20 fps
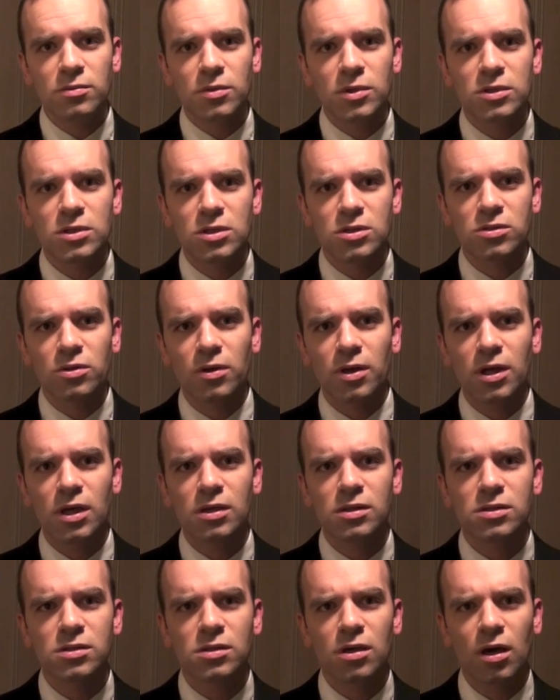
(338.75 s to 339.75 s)
which
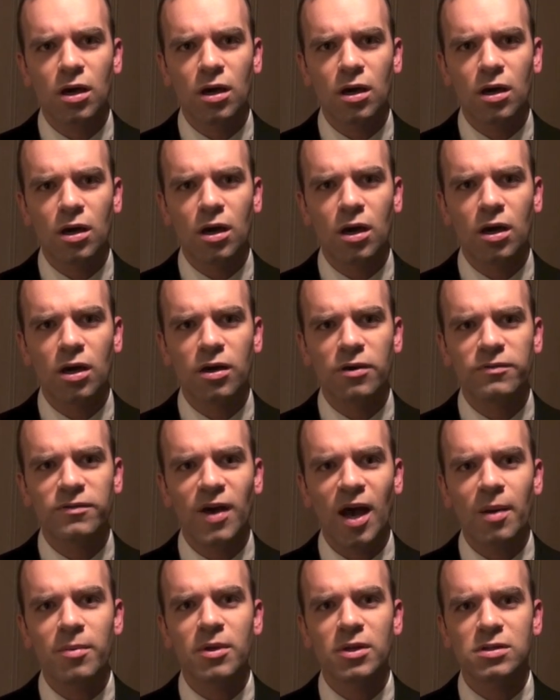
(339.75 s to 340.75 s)
historians are
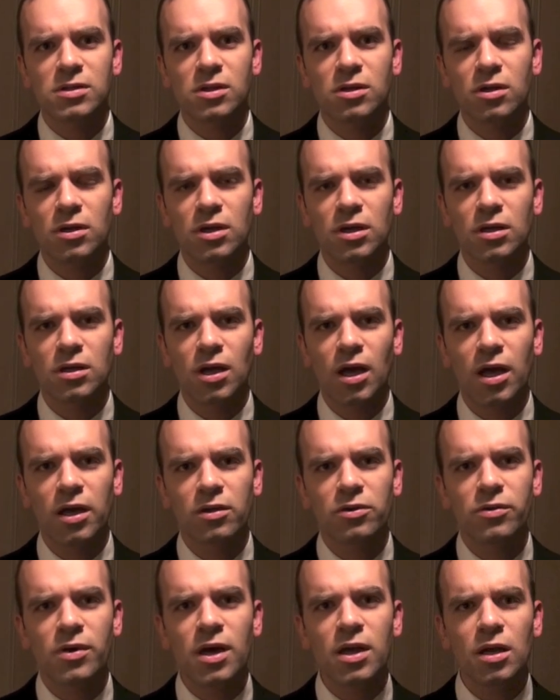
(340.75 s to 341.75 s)
fabulously good
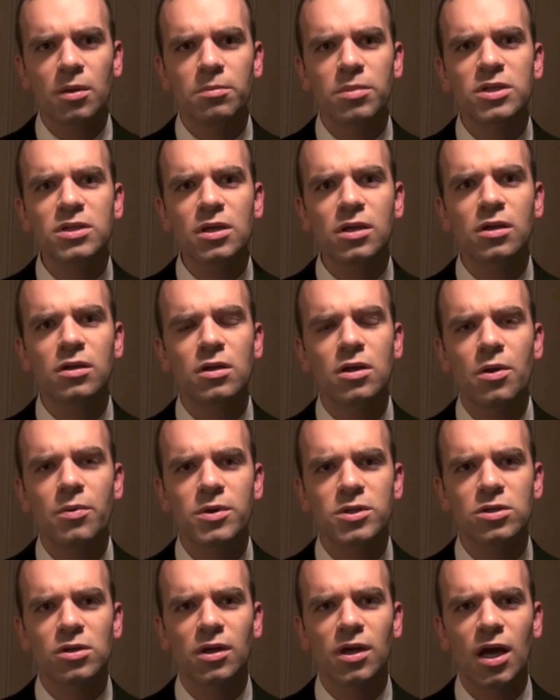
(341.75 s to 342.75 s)
at creating, particularly
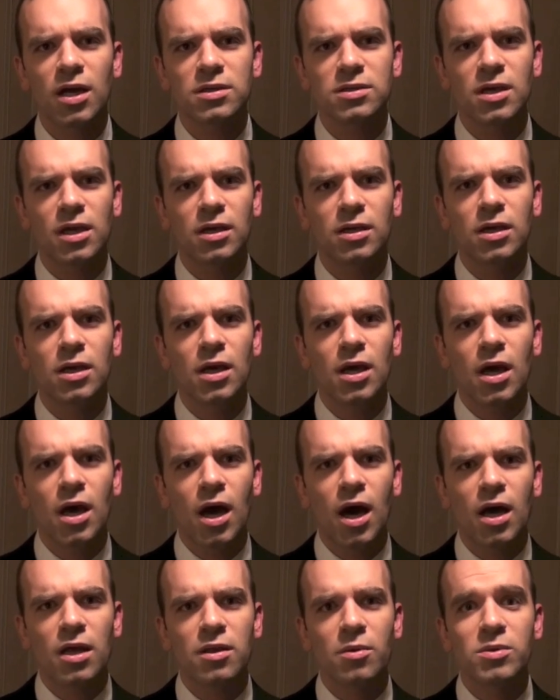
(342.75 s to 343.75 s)
original content
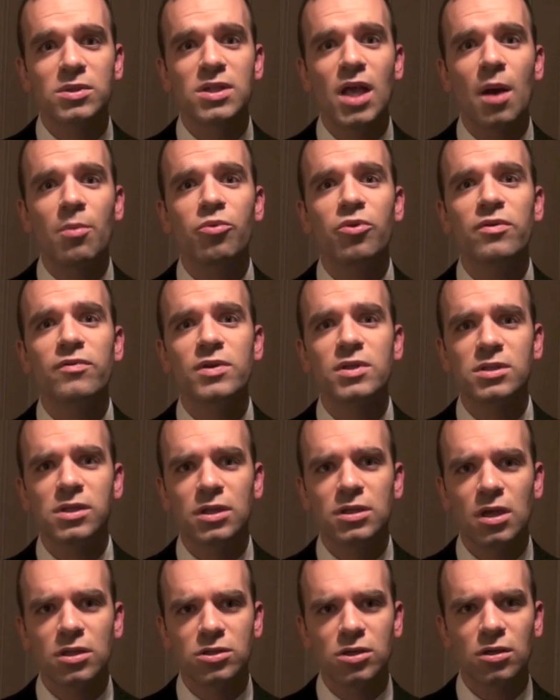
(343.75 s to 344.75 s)
that was not
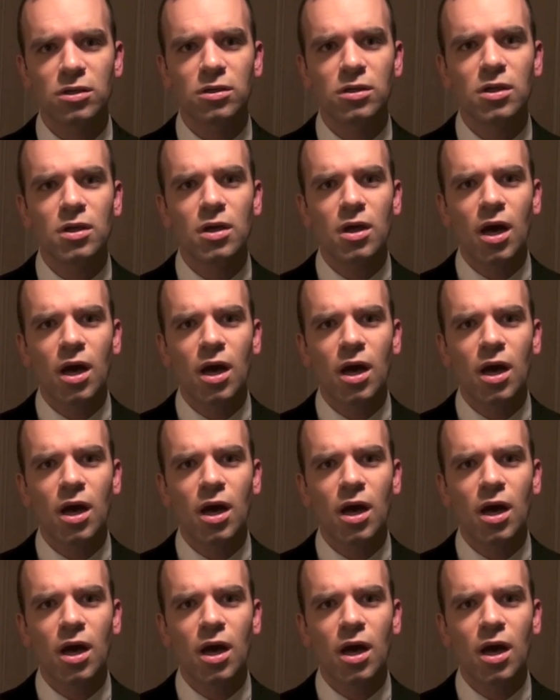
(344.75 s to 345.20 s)
previously digital.